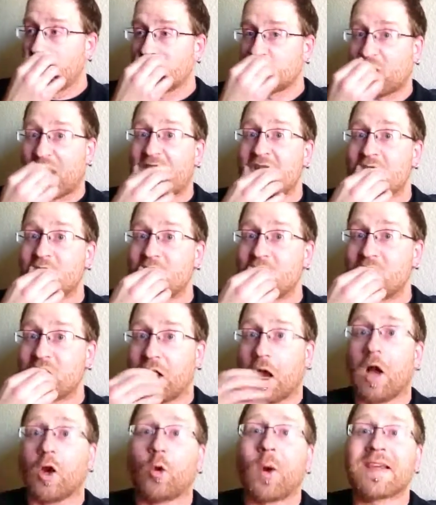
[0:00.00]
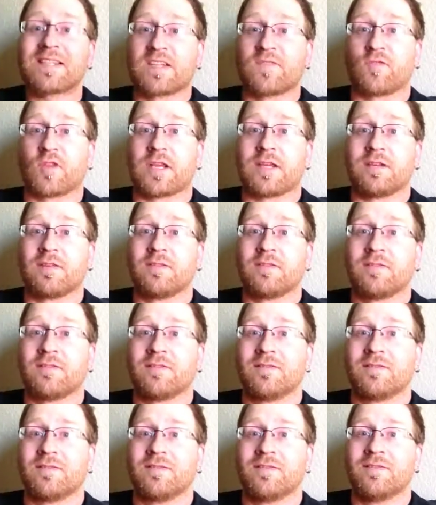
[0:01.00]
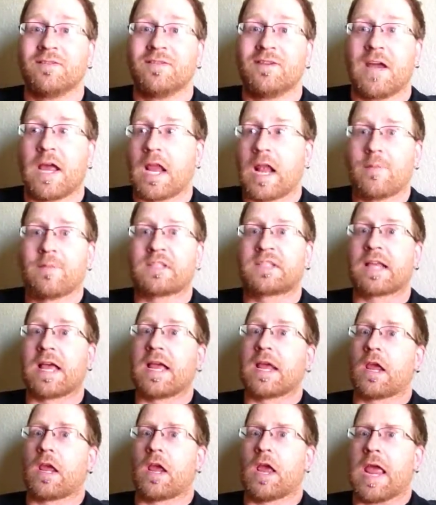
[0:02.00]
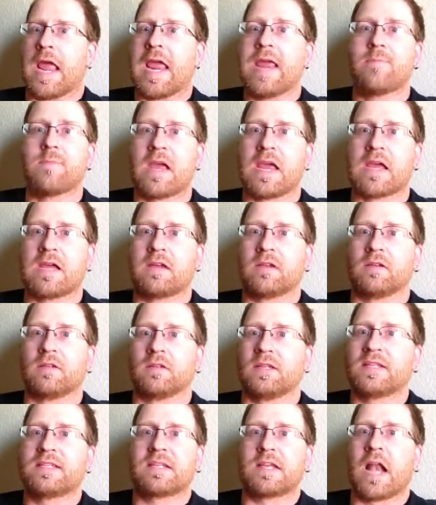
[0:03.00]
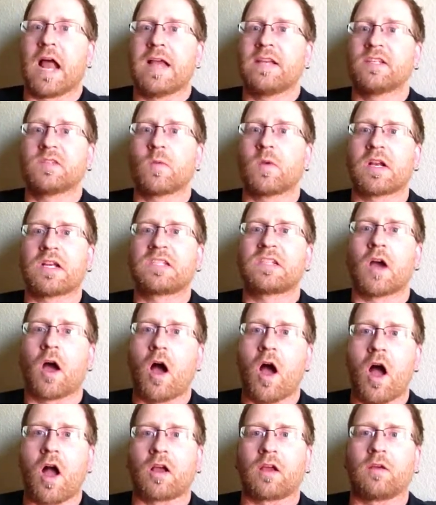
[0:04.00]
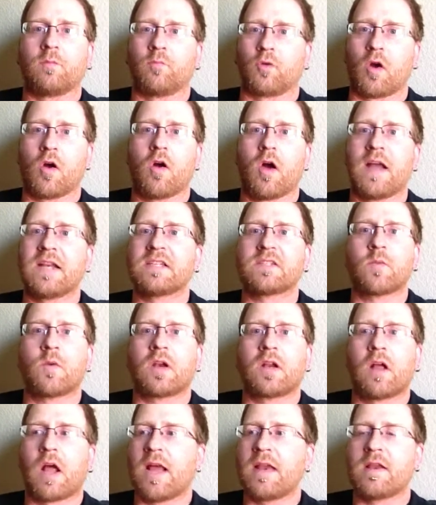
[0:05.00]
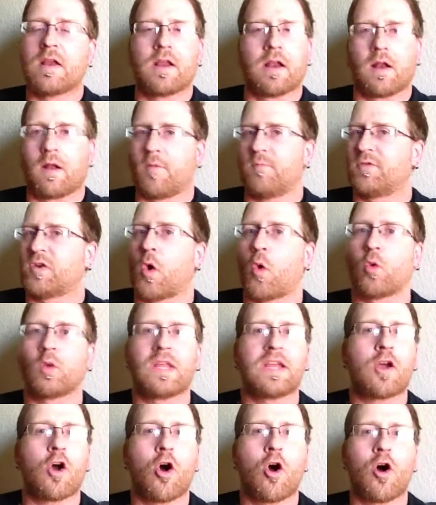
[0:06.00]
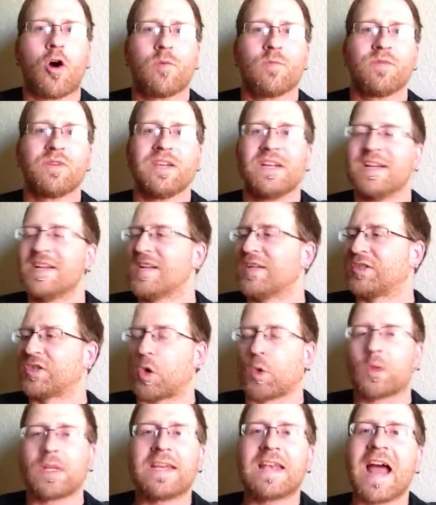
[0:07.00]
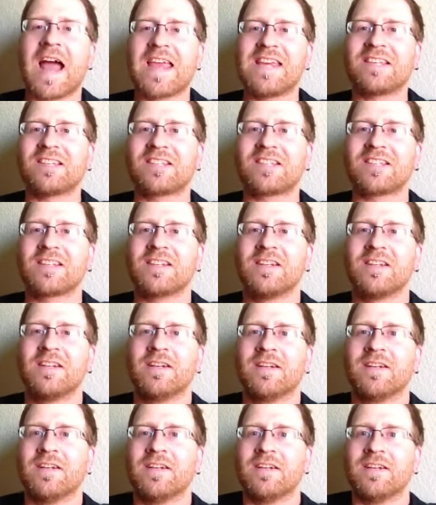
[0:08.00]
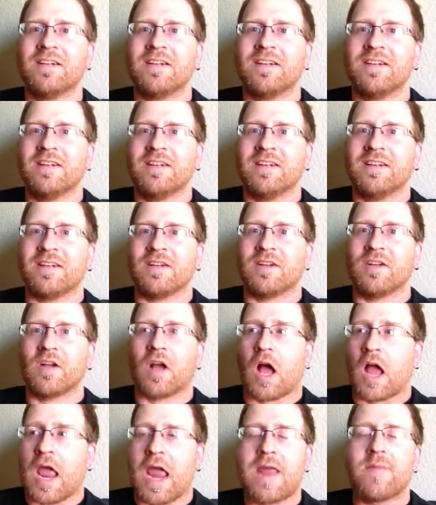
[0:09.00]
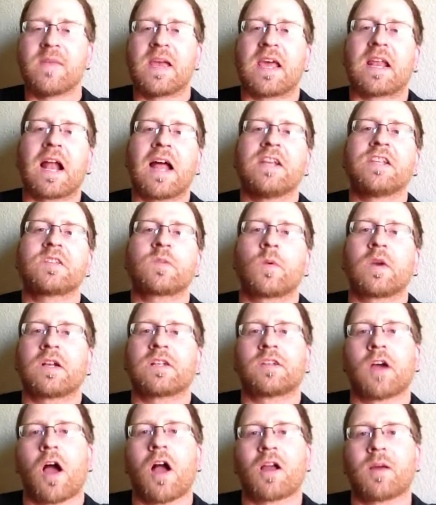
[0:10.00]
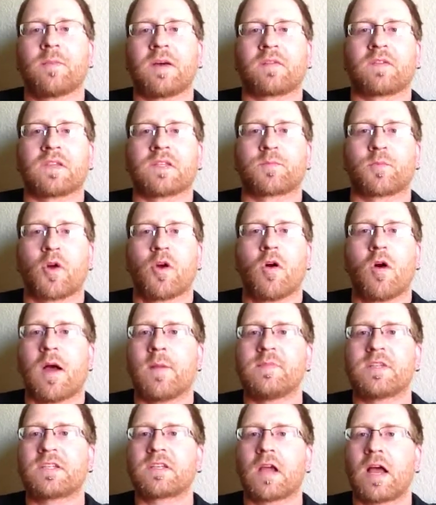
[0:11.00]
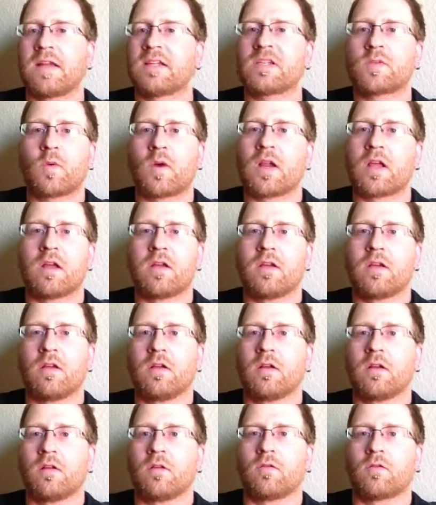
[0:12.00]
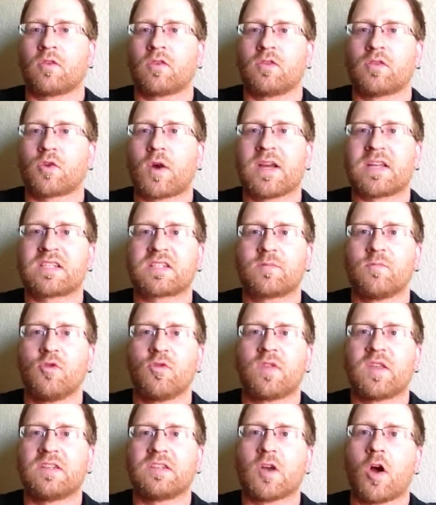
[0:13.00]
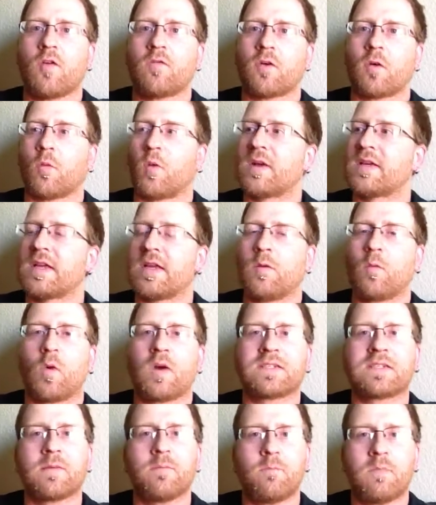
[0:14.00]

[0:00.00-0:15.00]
Right? Aggressively. And I'm just like, hey man, listen, I just want to talk, bro. I'm totally calm, totally nice. Hey man, I just want to talk about this, bro. I just want to try to smooth things over. It wasn't